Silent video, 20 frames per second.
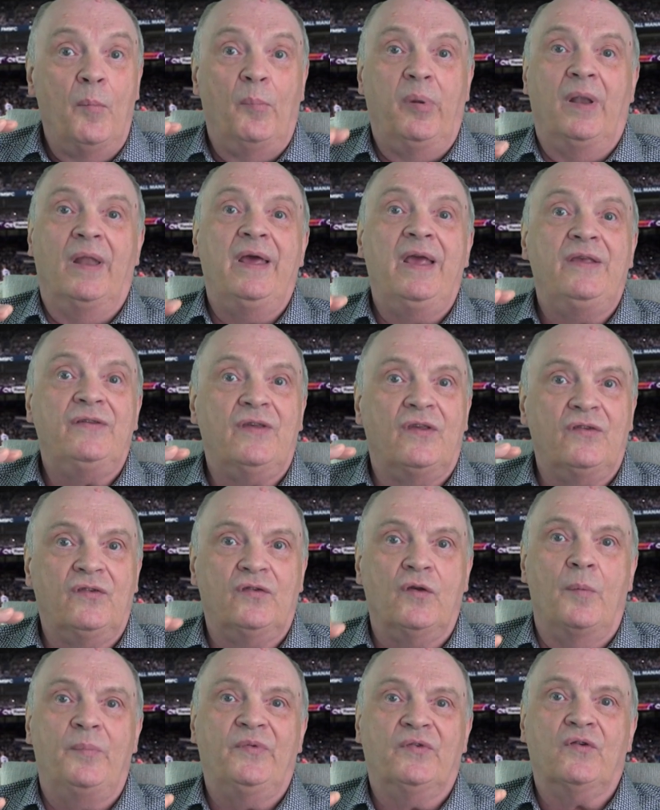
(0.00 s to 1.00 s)
please
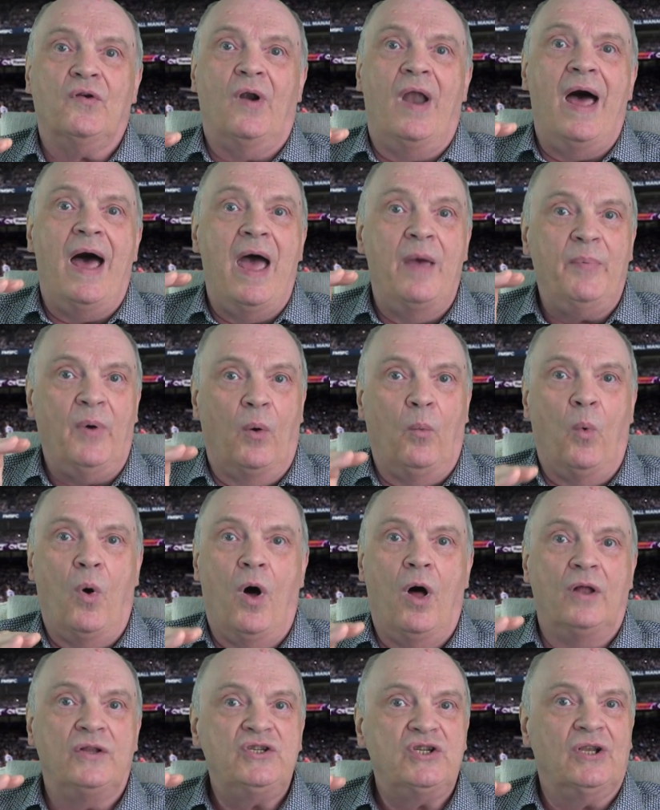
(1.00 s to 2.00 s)
subscribe,
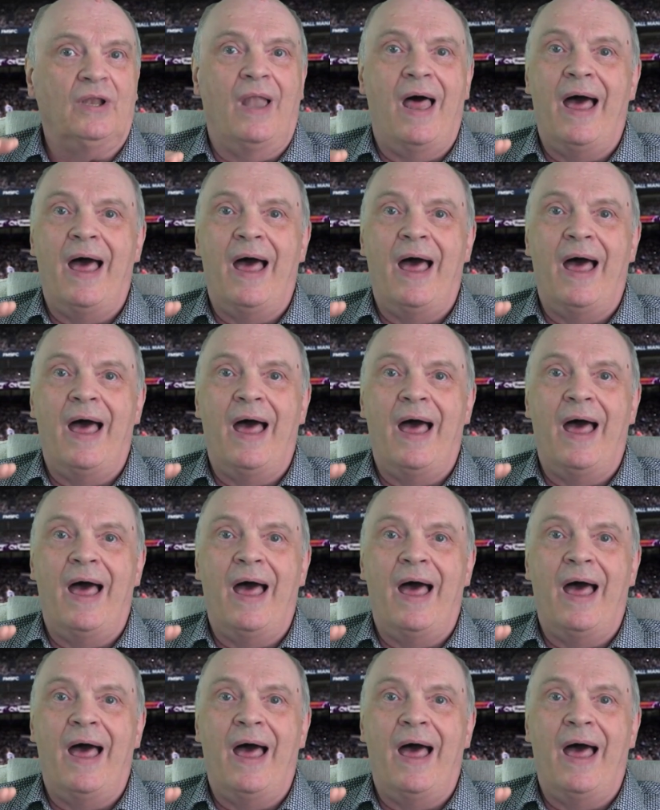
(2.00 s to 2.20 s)
watch,